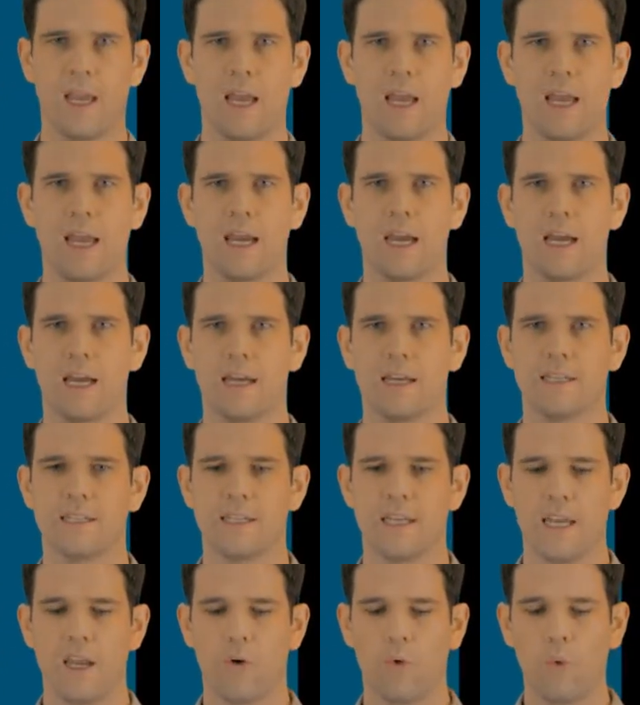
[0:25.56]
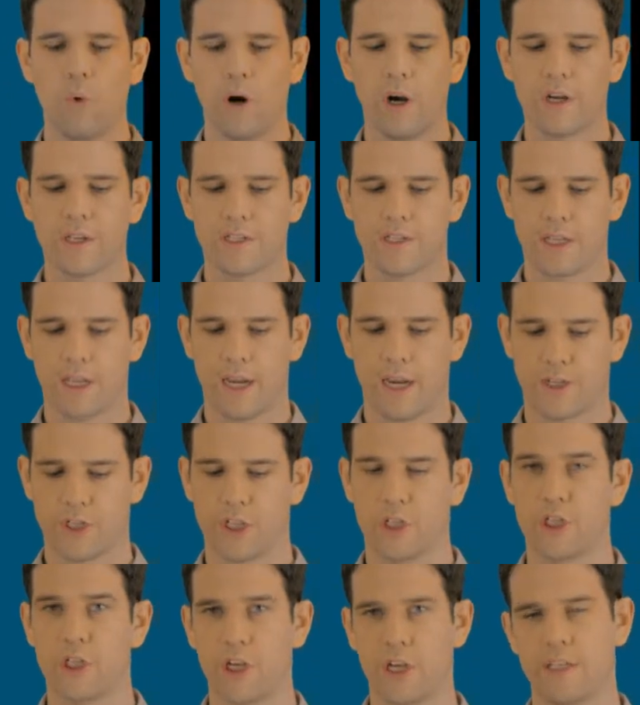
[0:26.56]
And it works
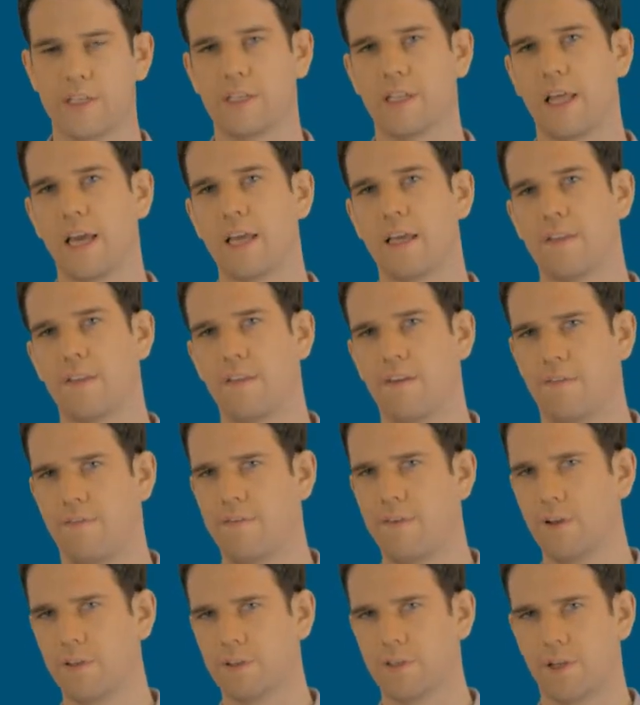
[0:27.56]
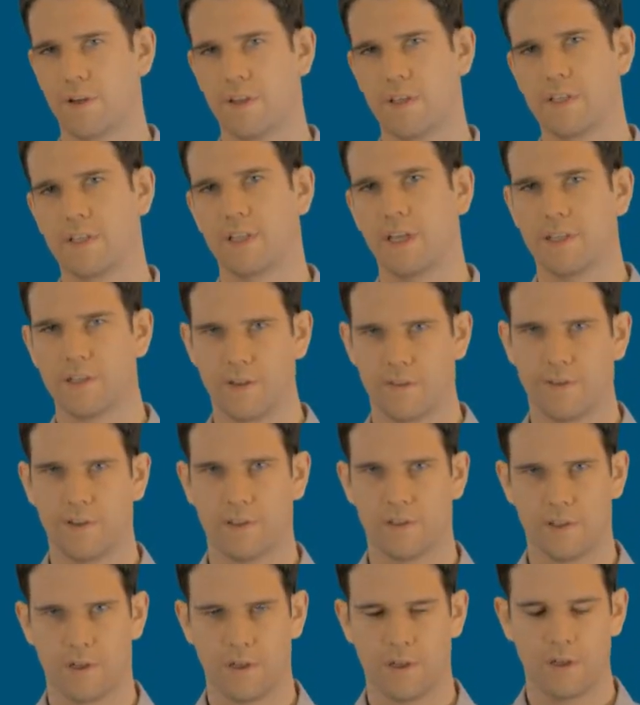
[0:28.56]
actually just like the filter, the selector
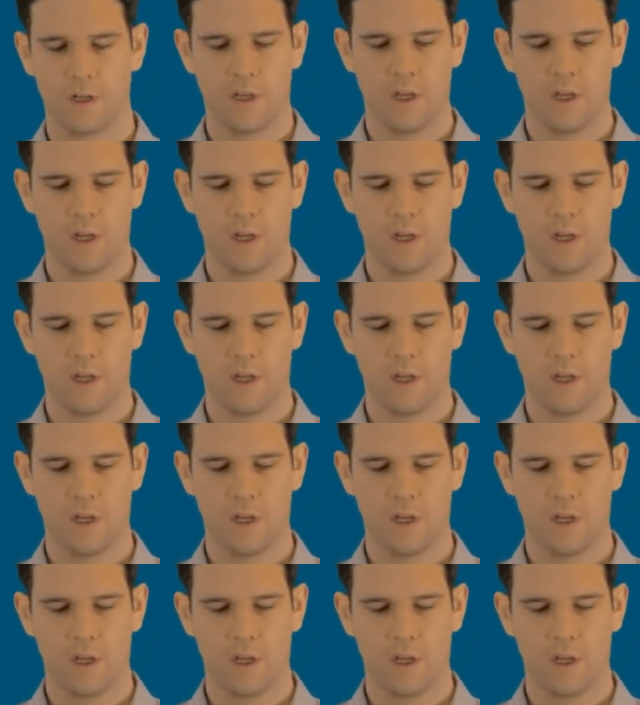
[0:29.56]
filter.